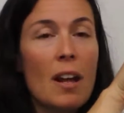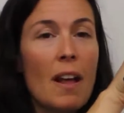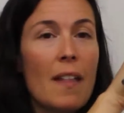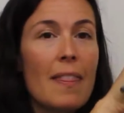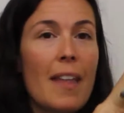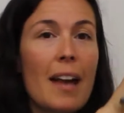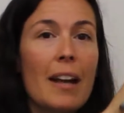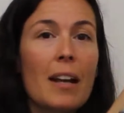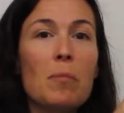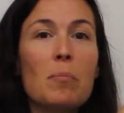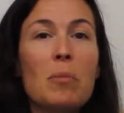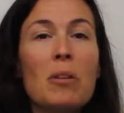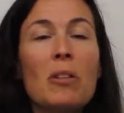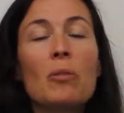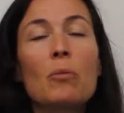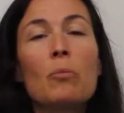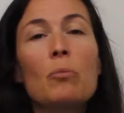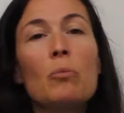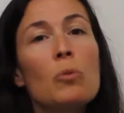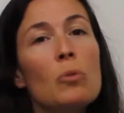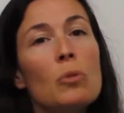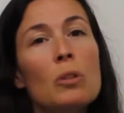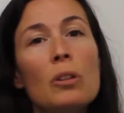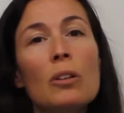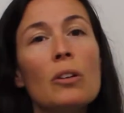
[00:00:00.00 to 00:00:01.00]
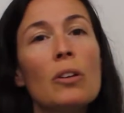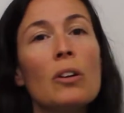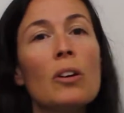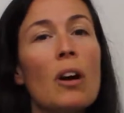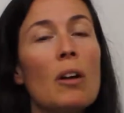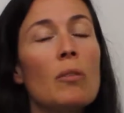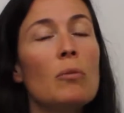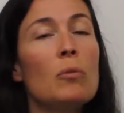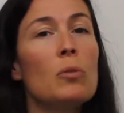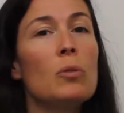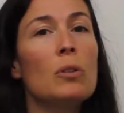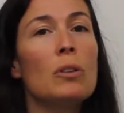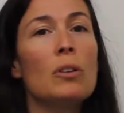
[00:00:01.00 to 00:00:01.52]
That can be a ruler,
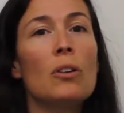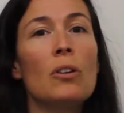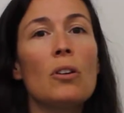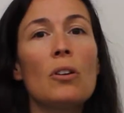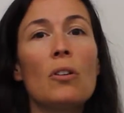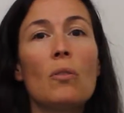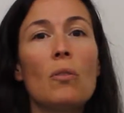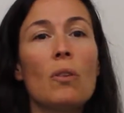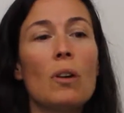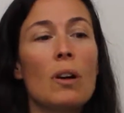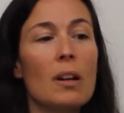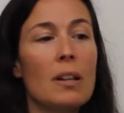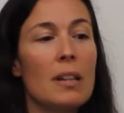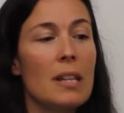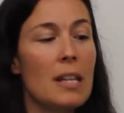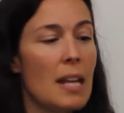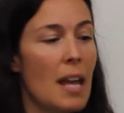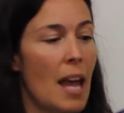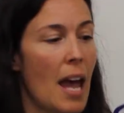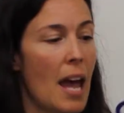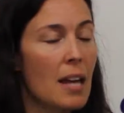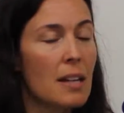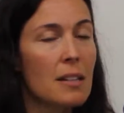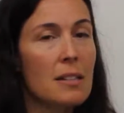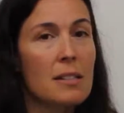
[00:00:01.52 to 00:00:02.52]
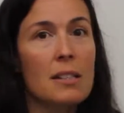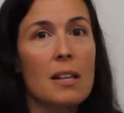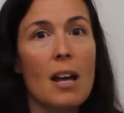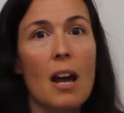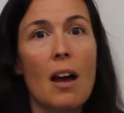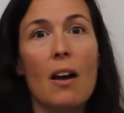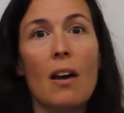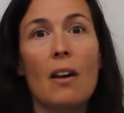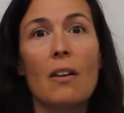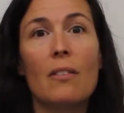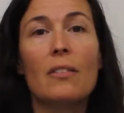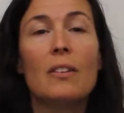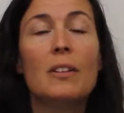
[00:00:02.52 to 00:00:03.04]
or the end
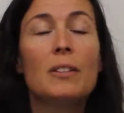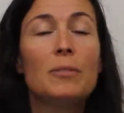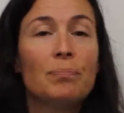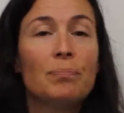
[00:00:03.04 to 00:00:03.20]
of